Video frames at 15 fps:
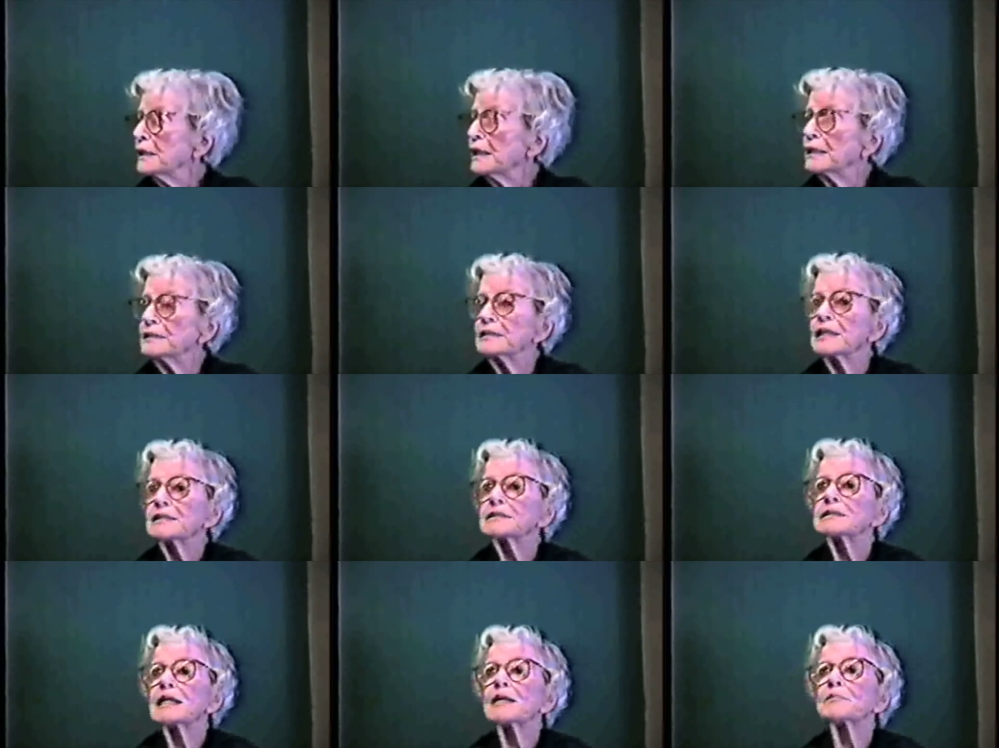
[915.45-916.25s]
and
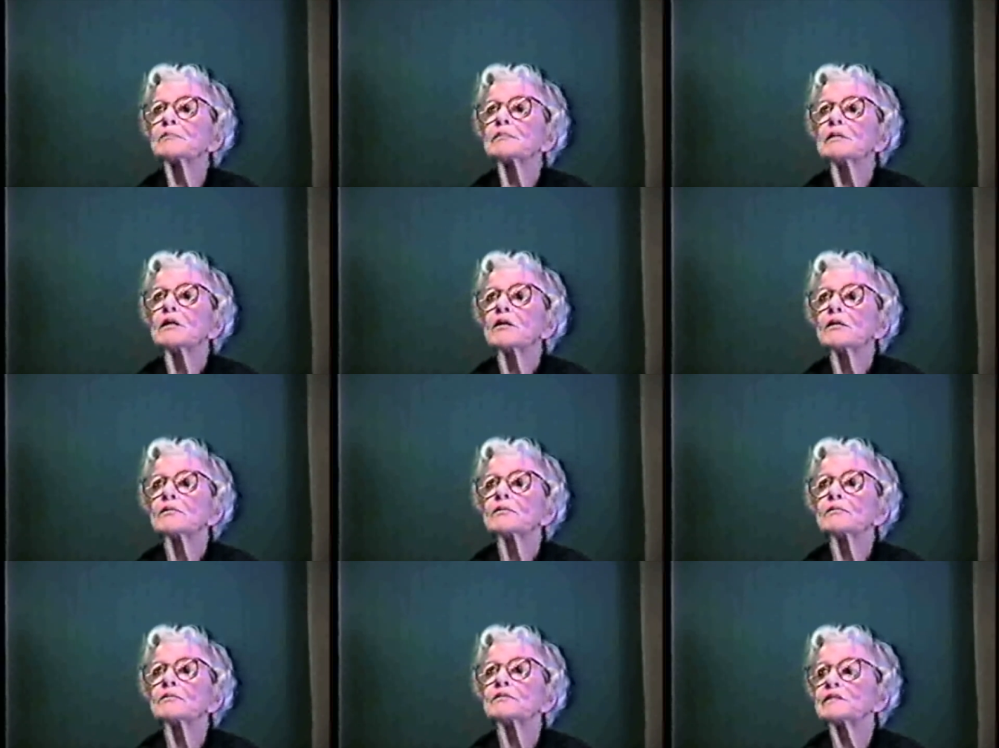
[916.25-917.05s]
that some,
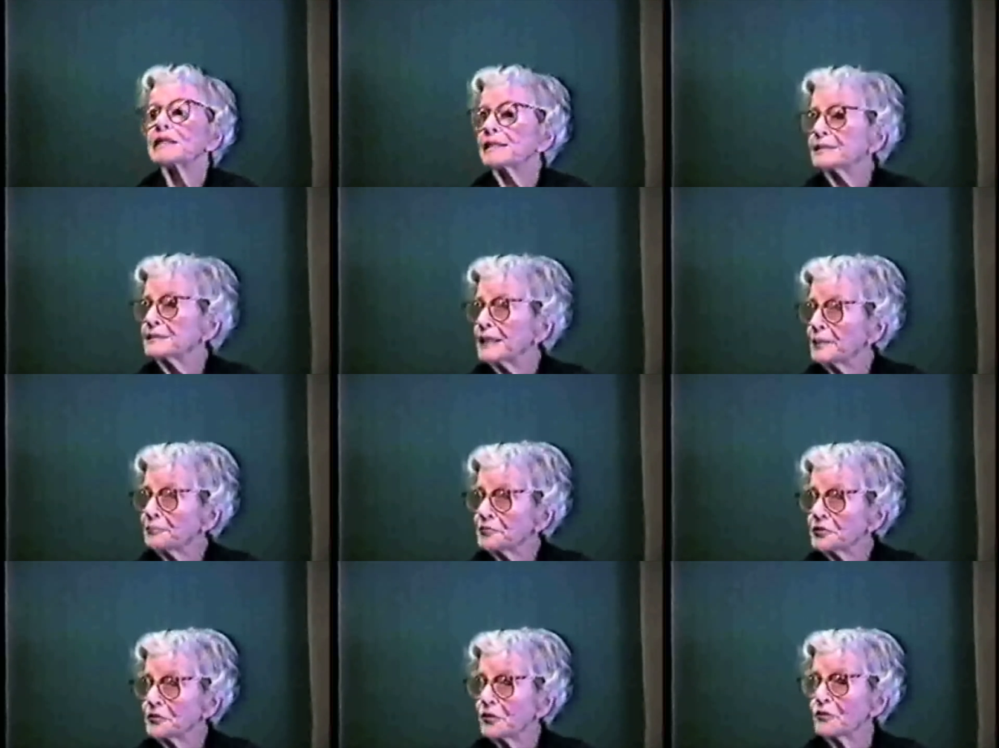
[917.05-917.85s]
with the
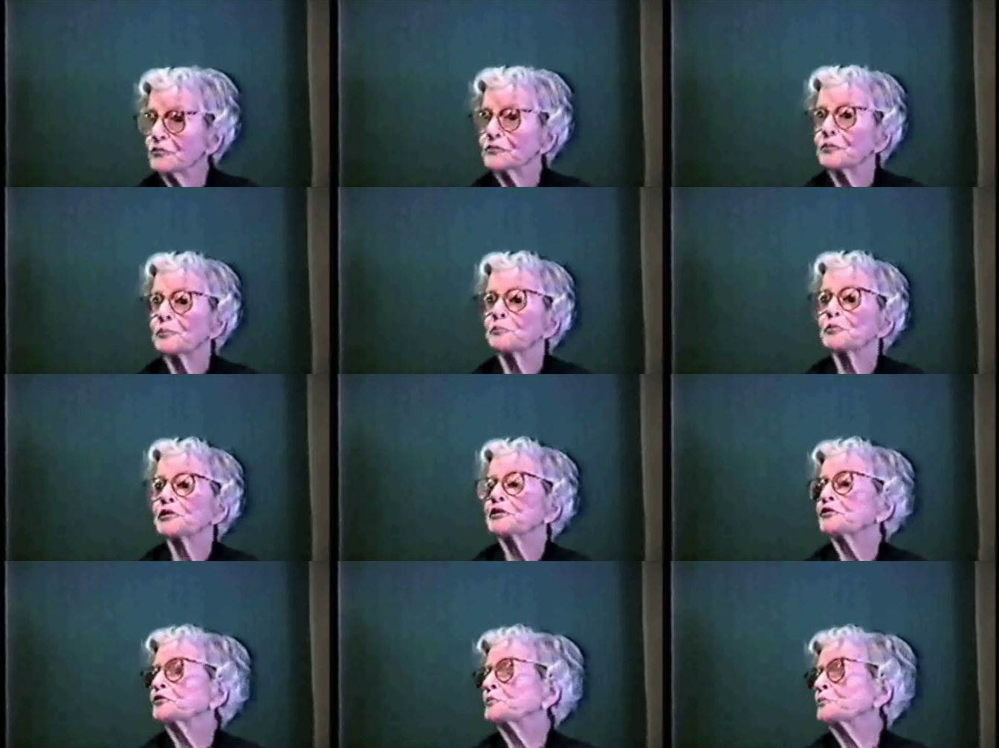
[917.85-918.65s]
exception of
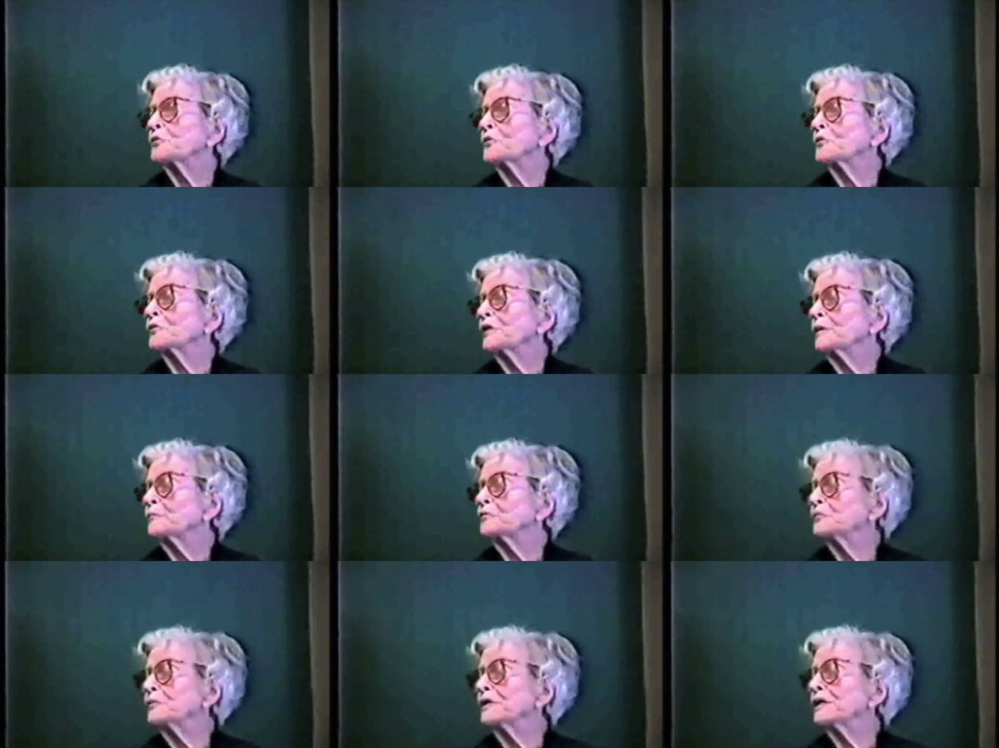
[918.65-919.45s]
British
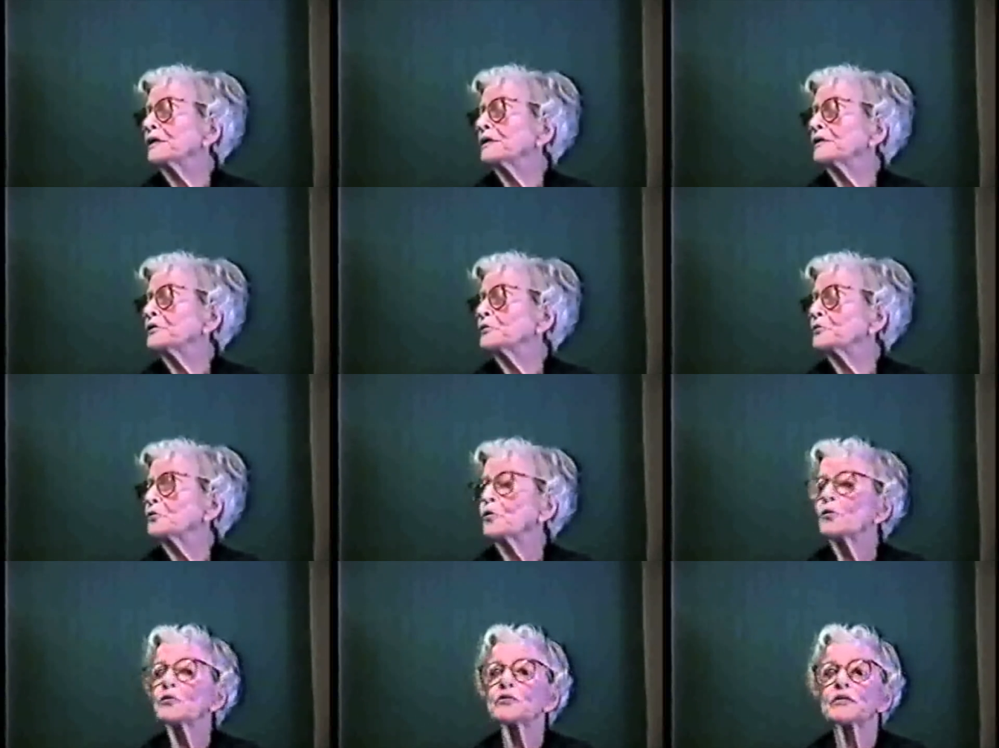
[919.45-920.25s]
programs where you
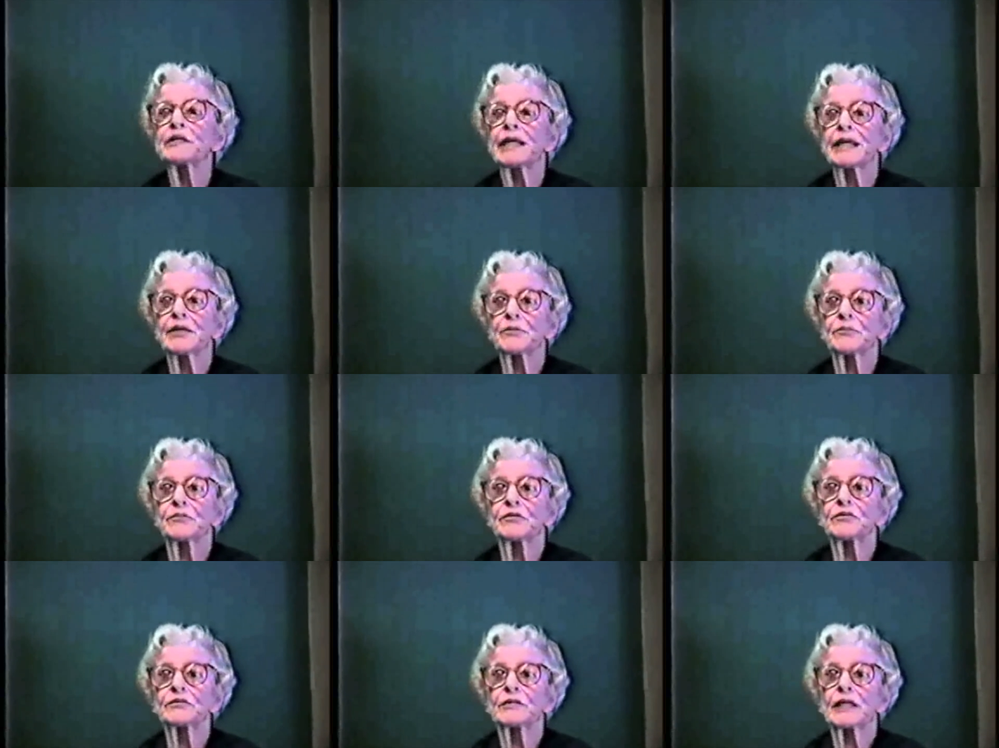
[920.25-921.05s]
know the
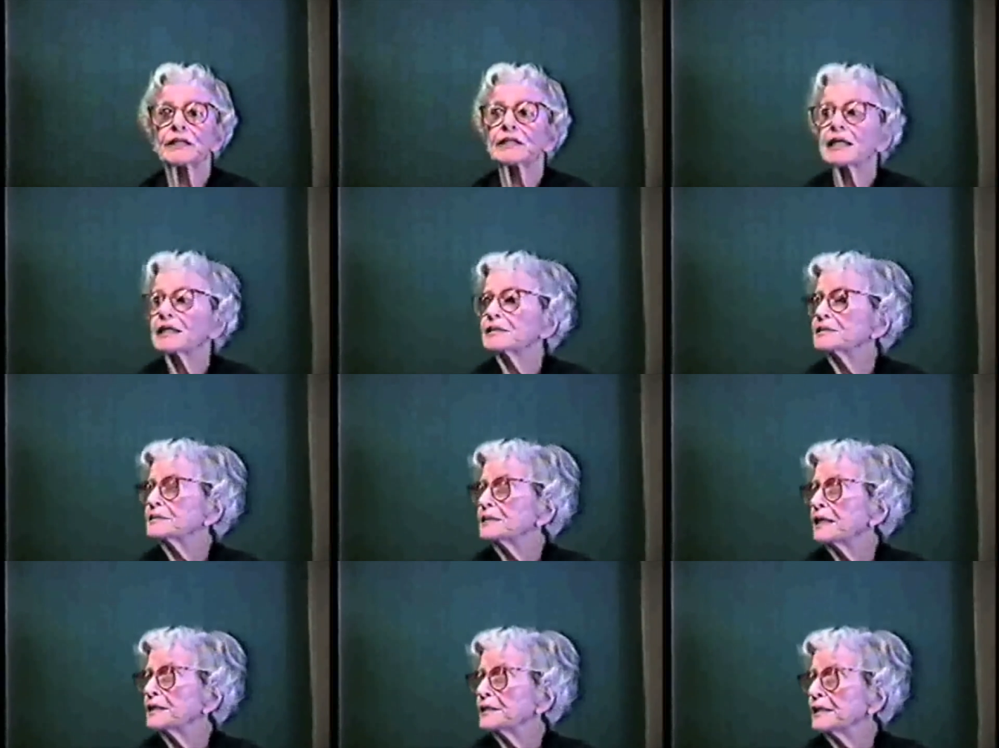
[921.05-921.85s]
language and can
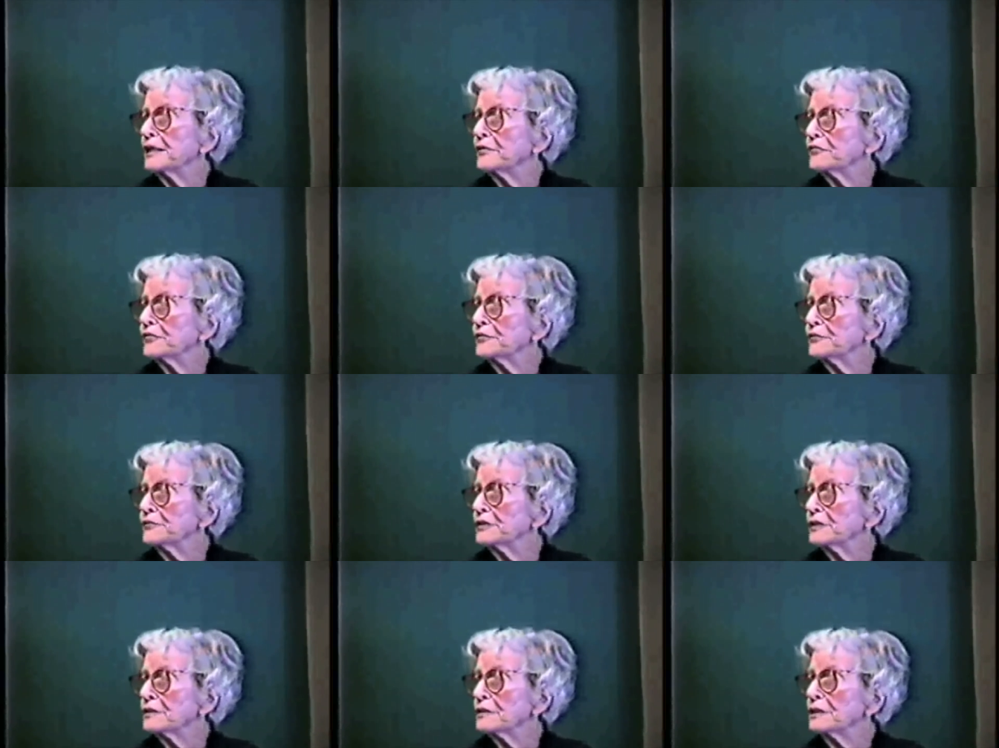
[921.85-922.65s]
study every
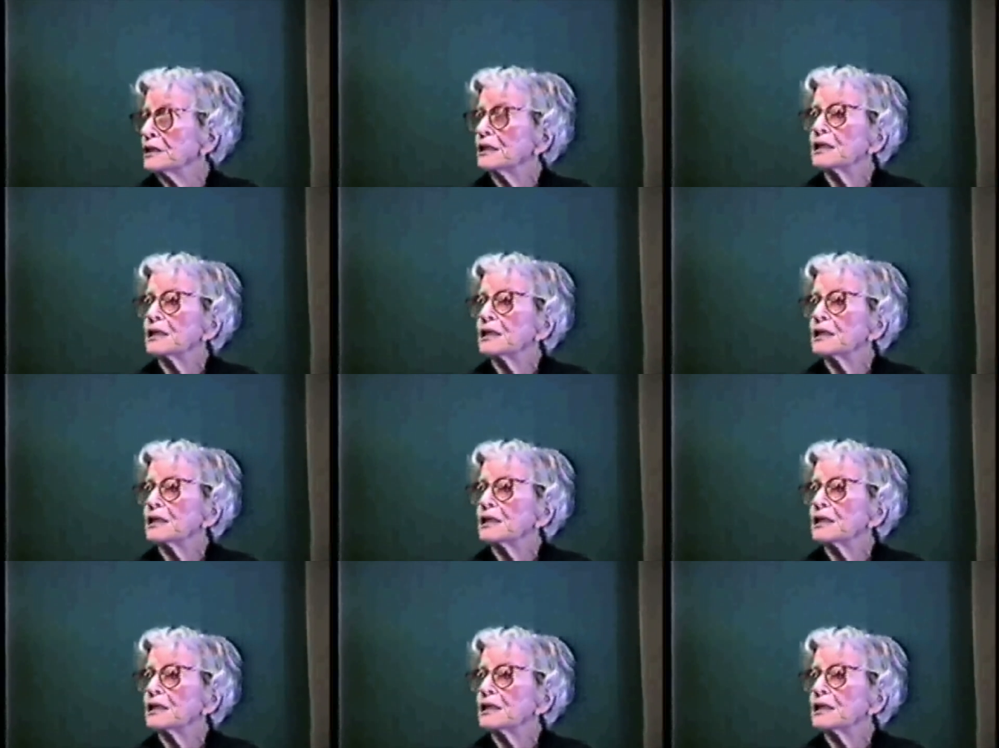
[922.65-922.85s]
field,